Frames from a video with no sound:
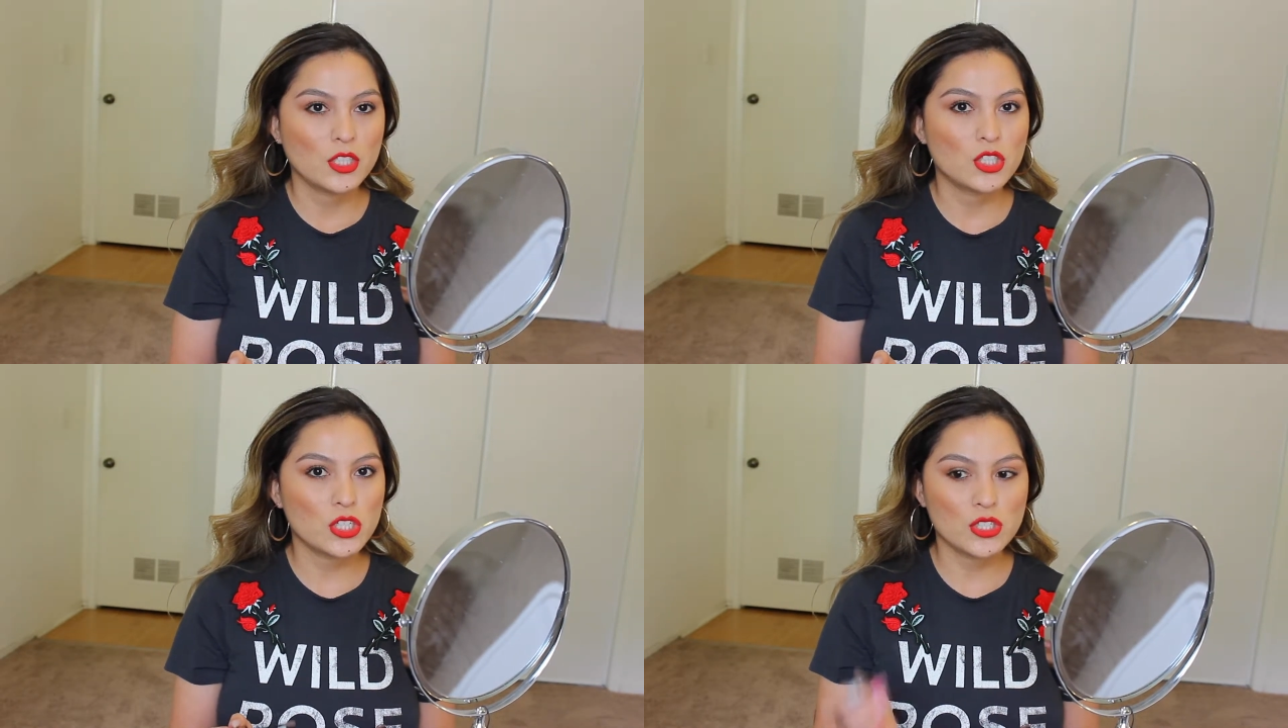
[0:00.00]

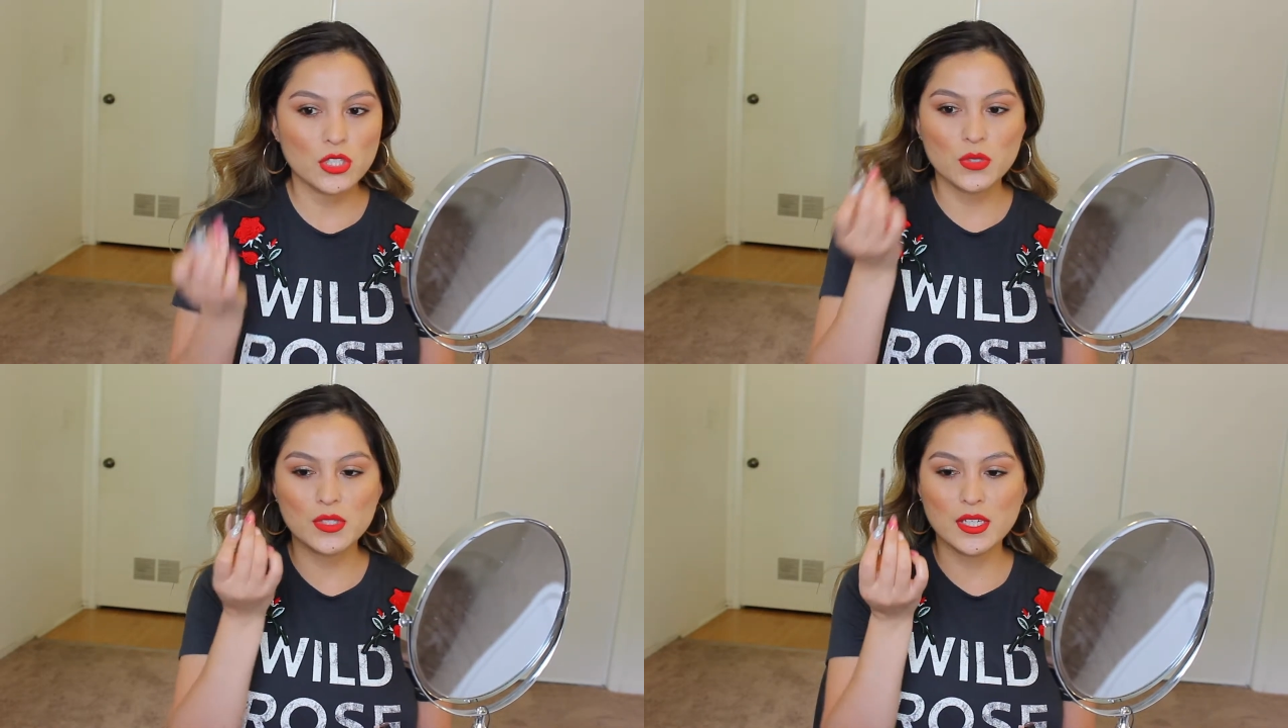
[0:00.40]
just
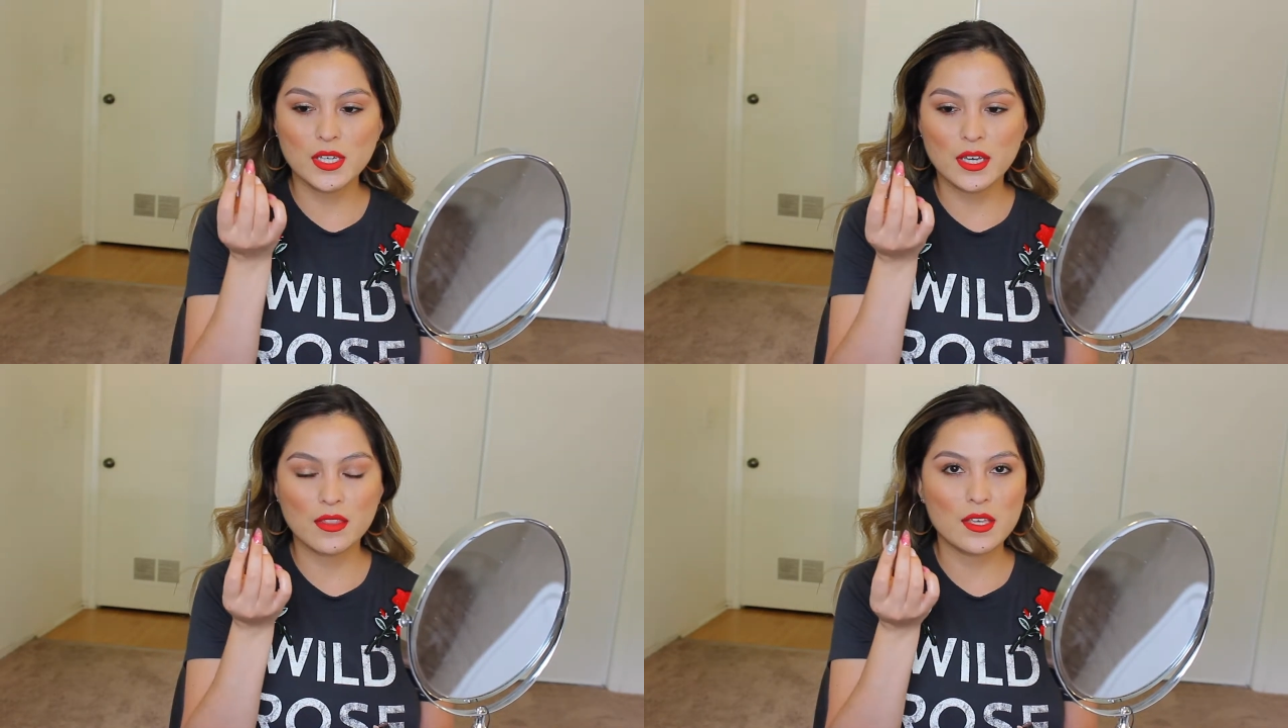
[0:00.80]

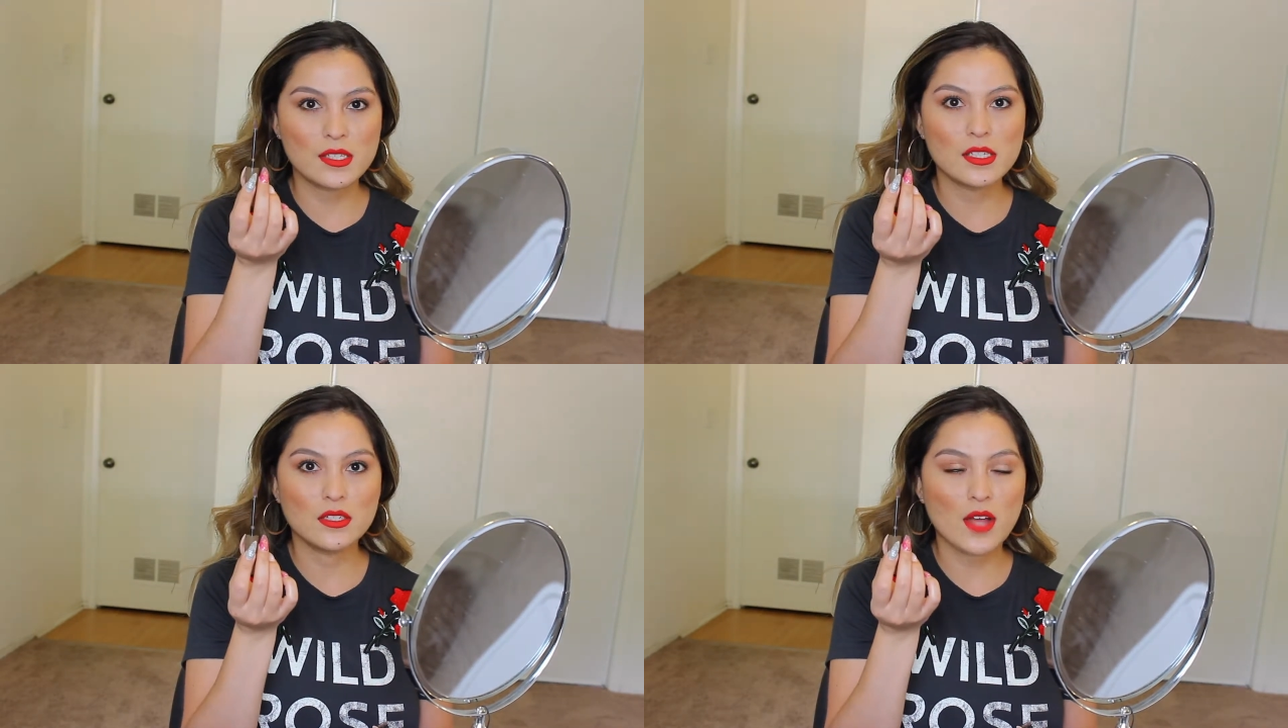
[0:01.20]
using
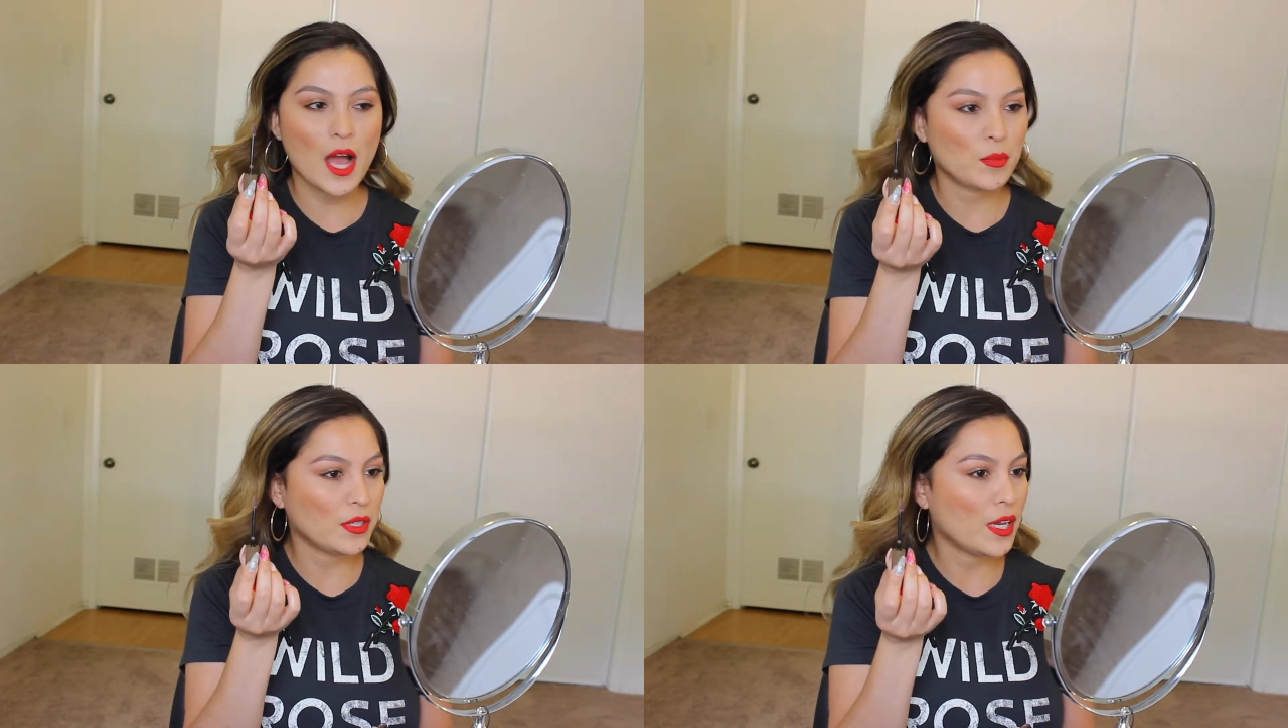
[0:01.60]
this little
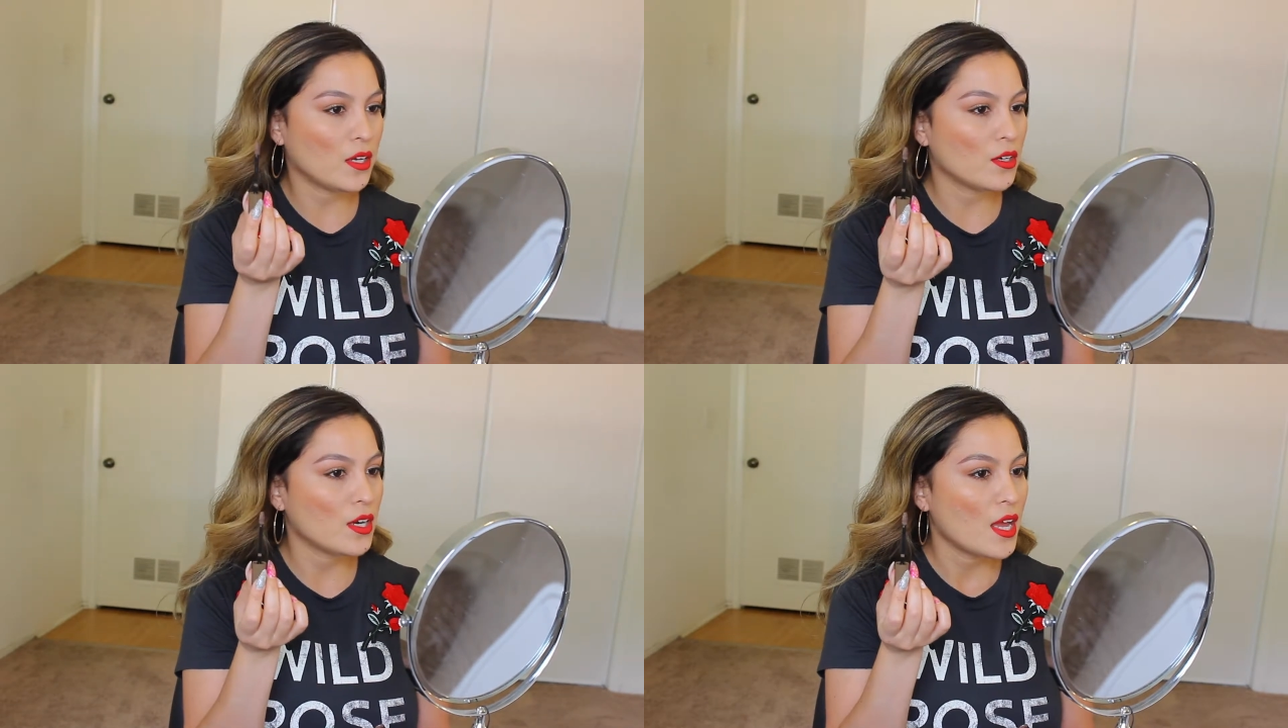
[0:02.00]

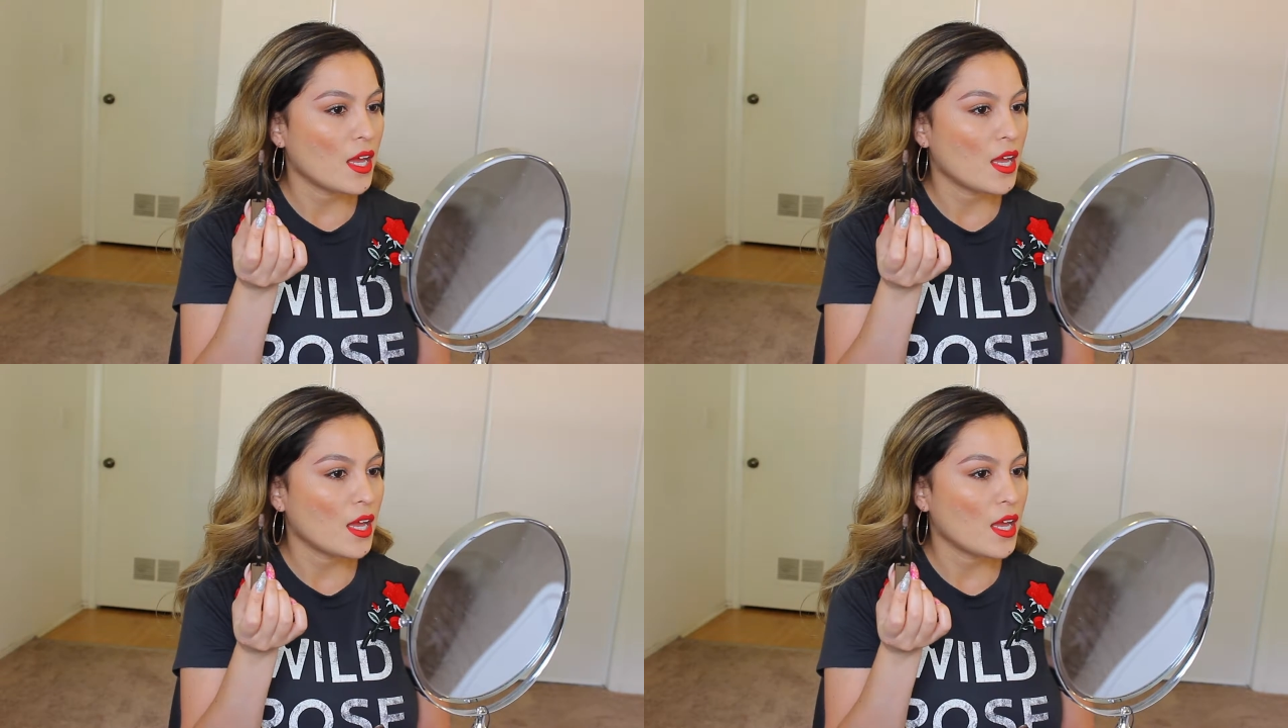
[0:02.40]
applicator.